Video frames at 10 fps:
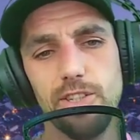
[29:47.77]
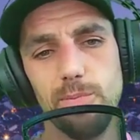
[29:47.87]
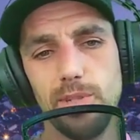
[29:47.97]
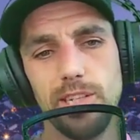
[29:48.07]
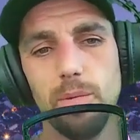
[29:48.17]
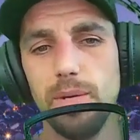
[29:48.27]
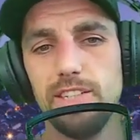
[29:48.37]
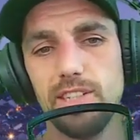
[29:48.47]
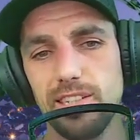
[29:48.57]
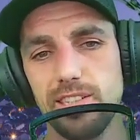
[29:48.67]
but I imagine
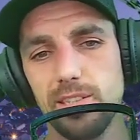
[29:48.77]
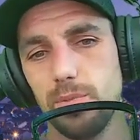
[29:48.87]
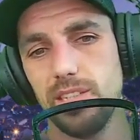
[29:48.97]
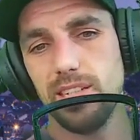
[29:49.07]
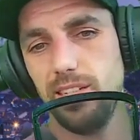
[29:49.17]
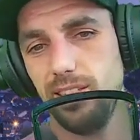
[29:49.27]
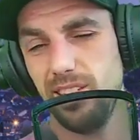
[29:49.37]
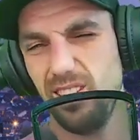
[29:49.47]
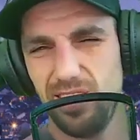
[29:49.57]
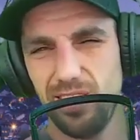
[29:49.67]
that's something that his
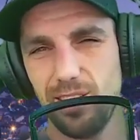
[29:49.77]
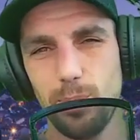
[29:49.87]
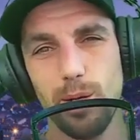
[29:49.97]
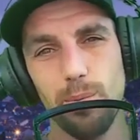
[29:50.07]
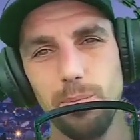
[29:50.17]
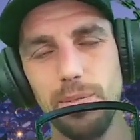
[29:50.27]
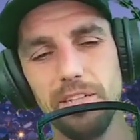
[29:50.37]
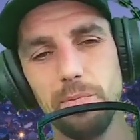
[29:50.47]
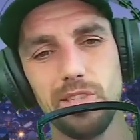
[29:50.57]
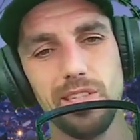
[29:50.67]
solicitor probably made him
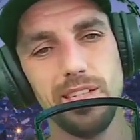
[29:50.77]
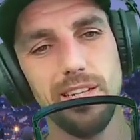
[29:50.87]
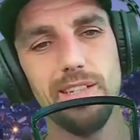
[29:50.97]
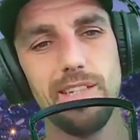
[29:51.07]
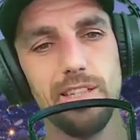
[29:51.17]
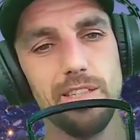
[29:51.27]
say, like, you know,